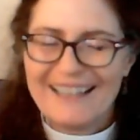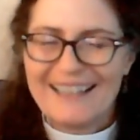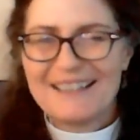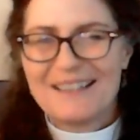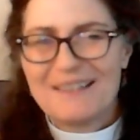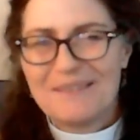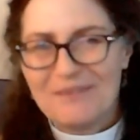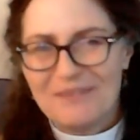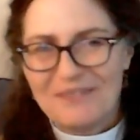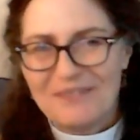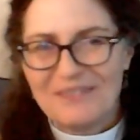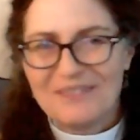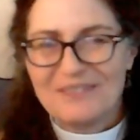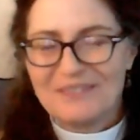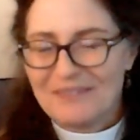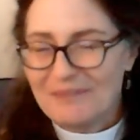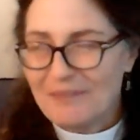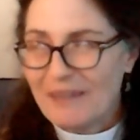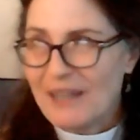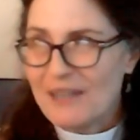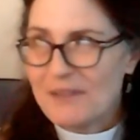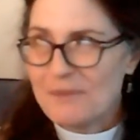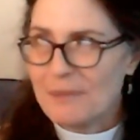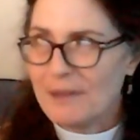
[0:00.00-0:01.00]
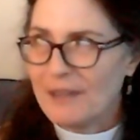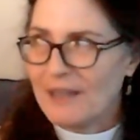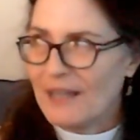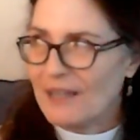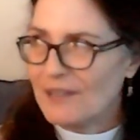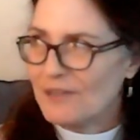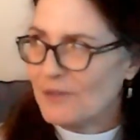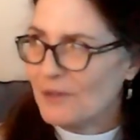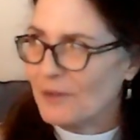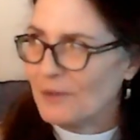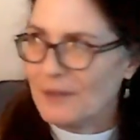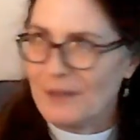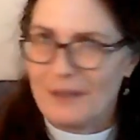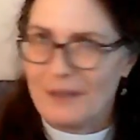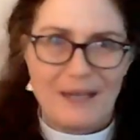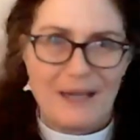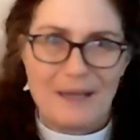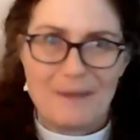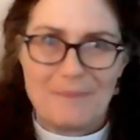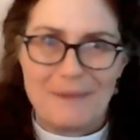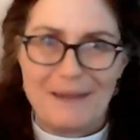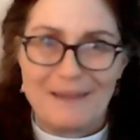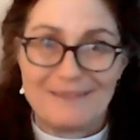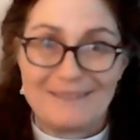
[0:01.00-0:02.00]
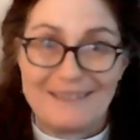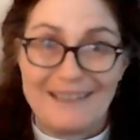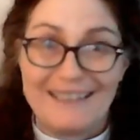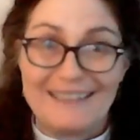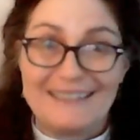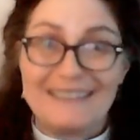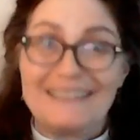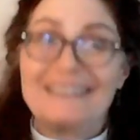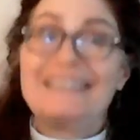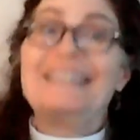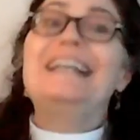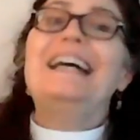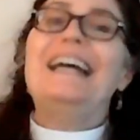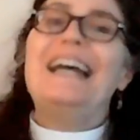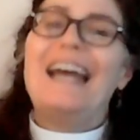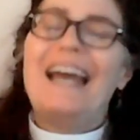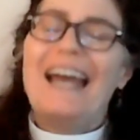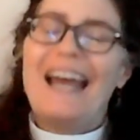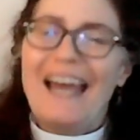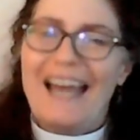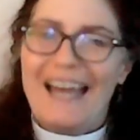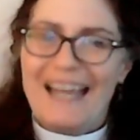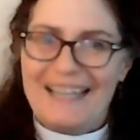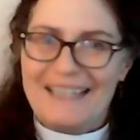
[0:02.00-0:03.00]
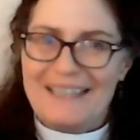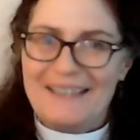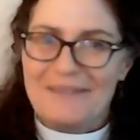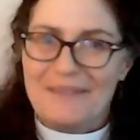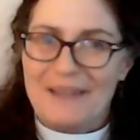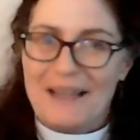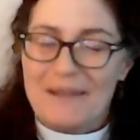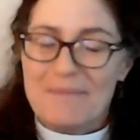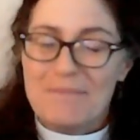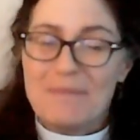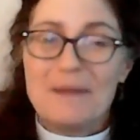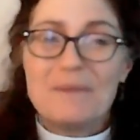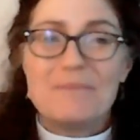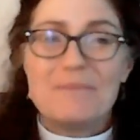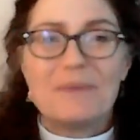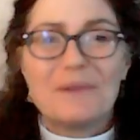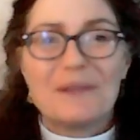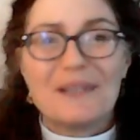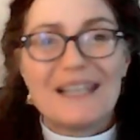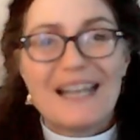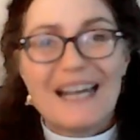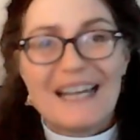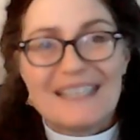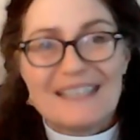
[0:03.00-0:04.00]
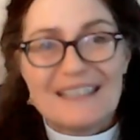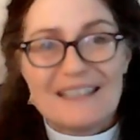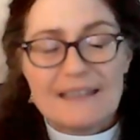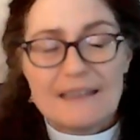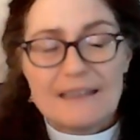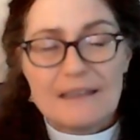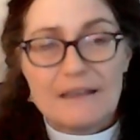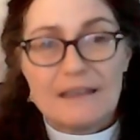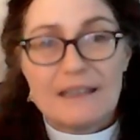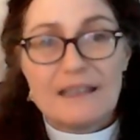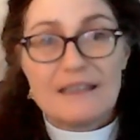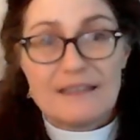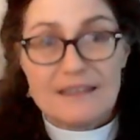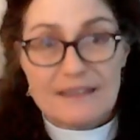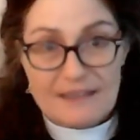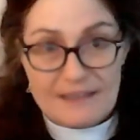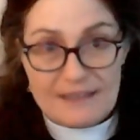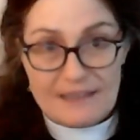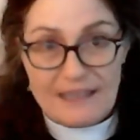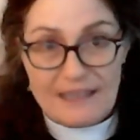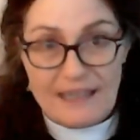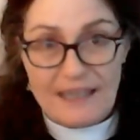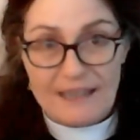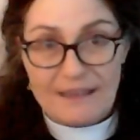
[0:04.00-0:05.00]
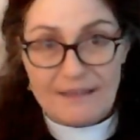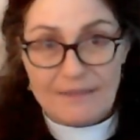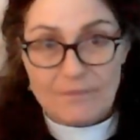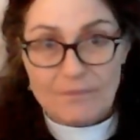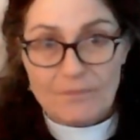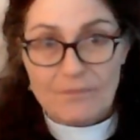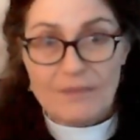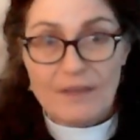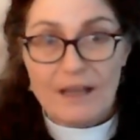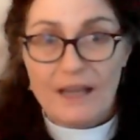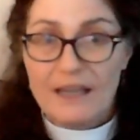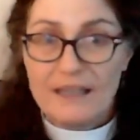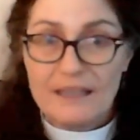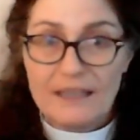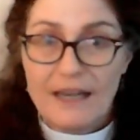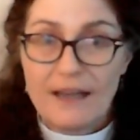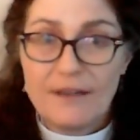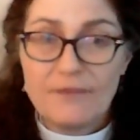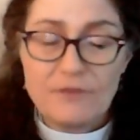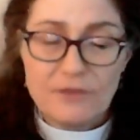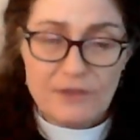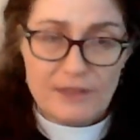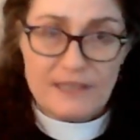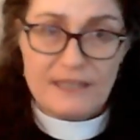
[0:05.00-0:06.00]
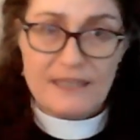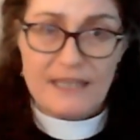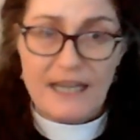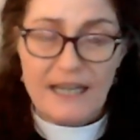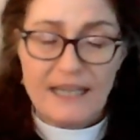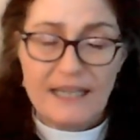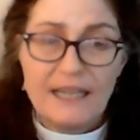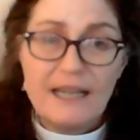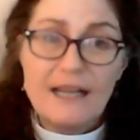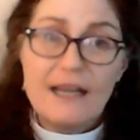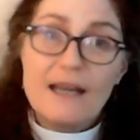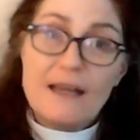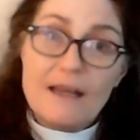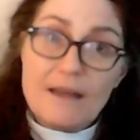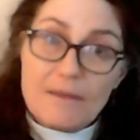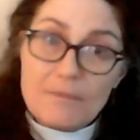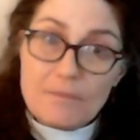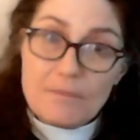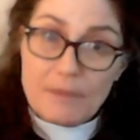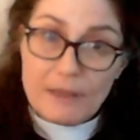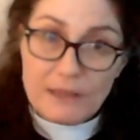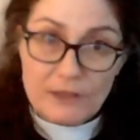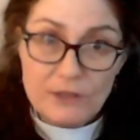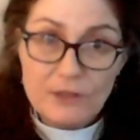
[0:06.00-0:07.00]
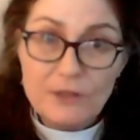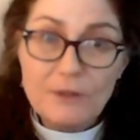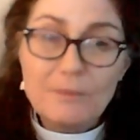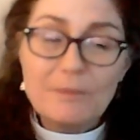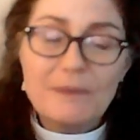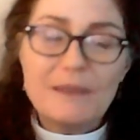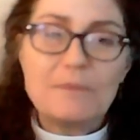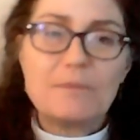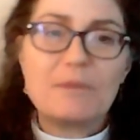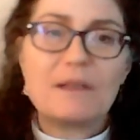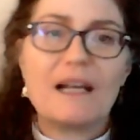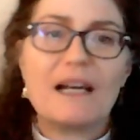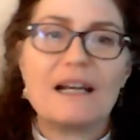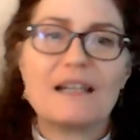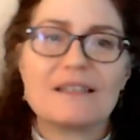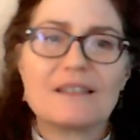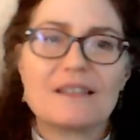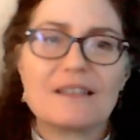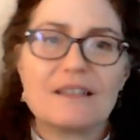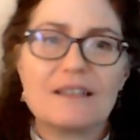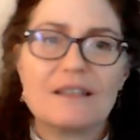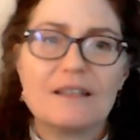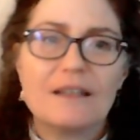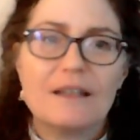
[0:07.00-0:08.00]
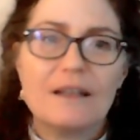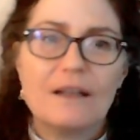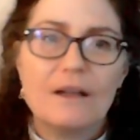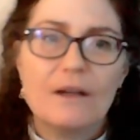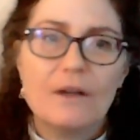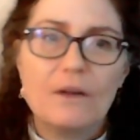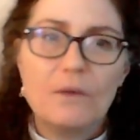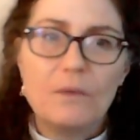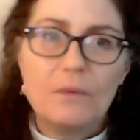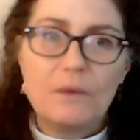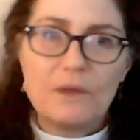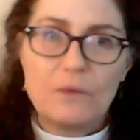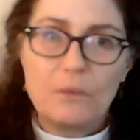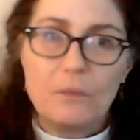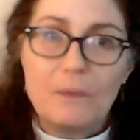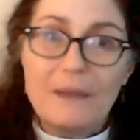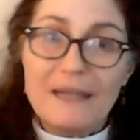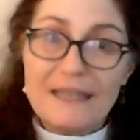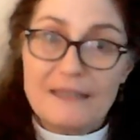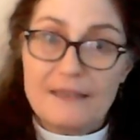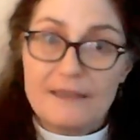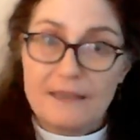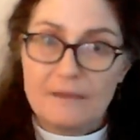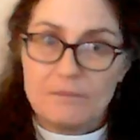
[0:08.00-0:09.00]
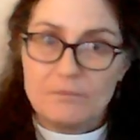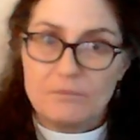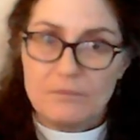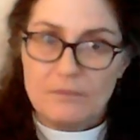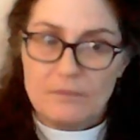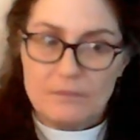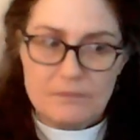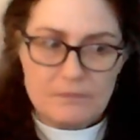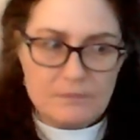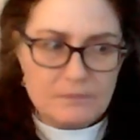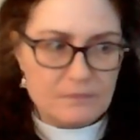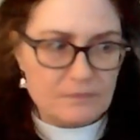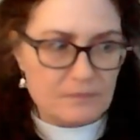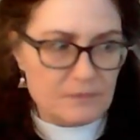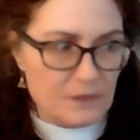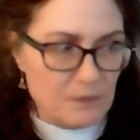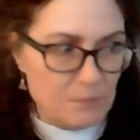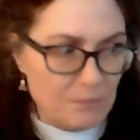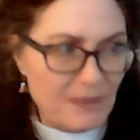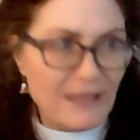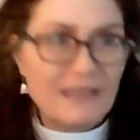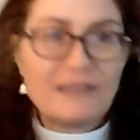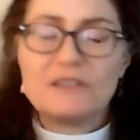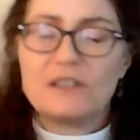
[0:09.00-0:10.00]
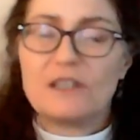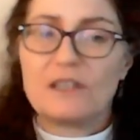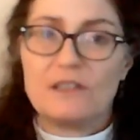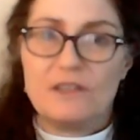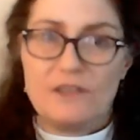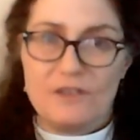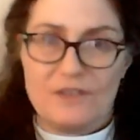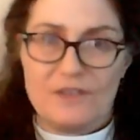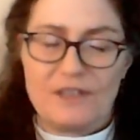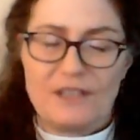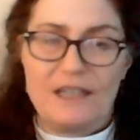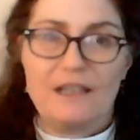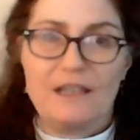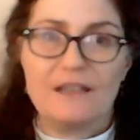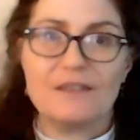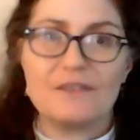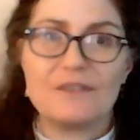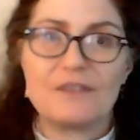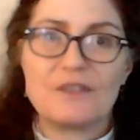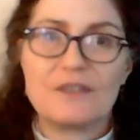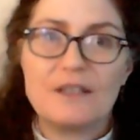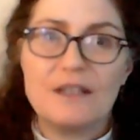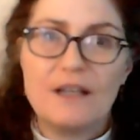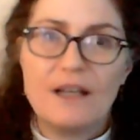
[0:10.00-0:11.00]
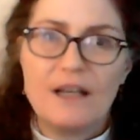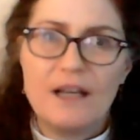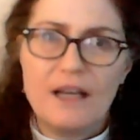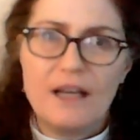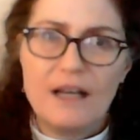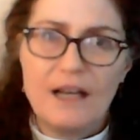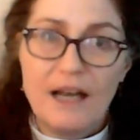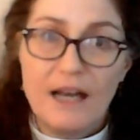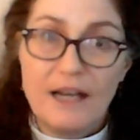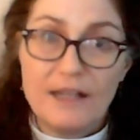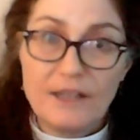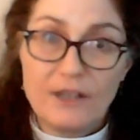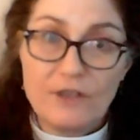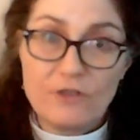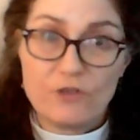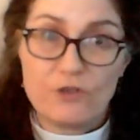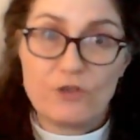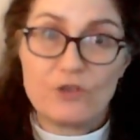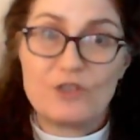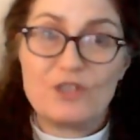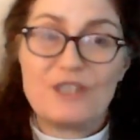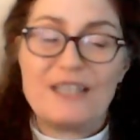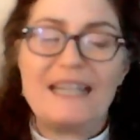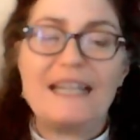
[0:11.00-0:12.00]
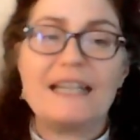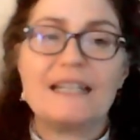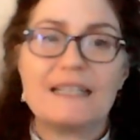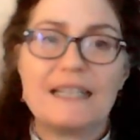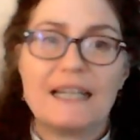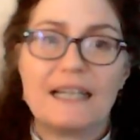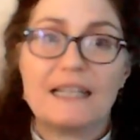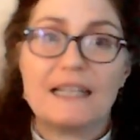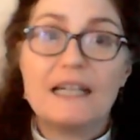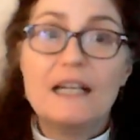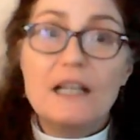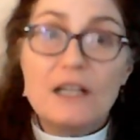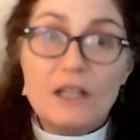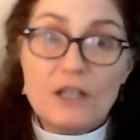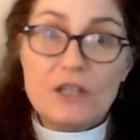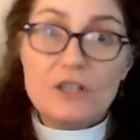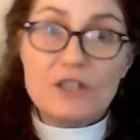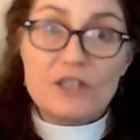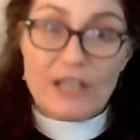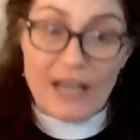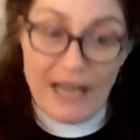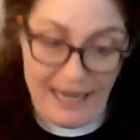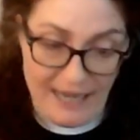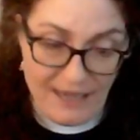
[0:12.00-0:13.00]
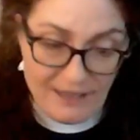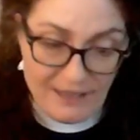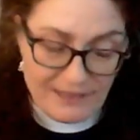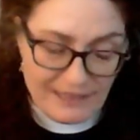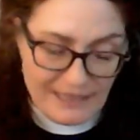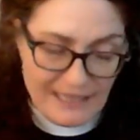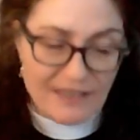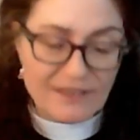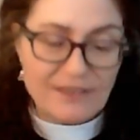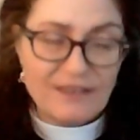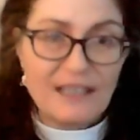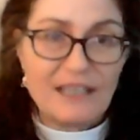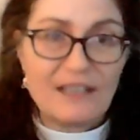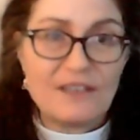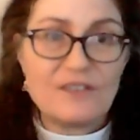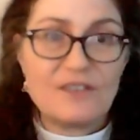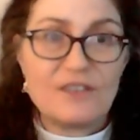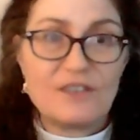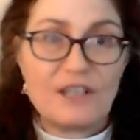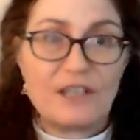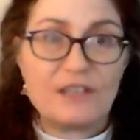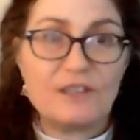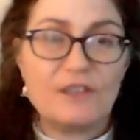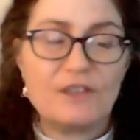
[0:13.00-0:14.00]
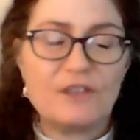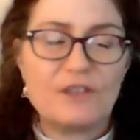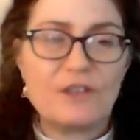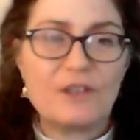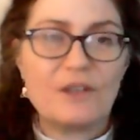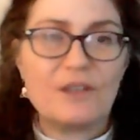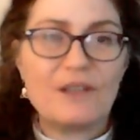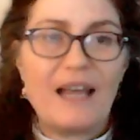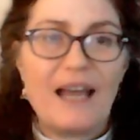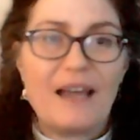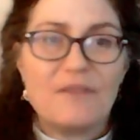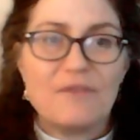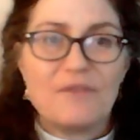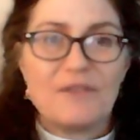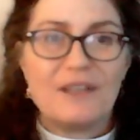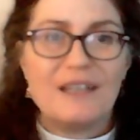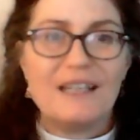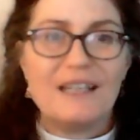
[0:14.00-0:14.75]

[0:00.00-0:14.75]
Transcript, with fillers: That's my husband and I joke a lot about that. Anyway, be blessed this day and every day. May you be blessed with wisdom, the practical skills, and understanding to how to get things done in your life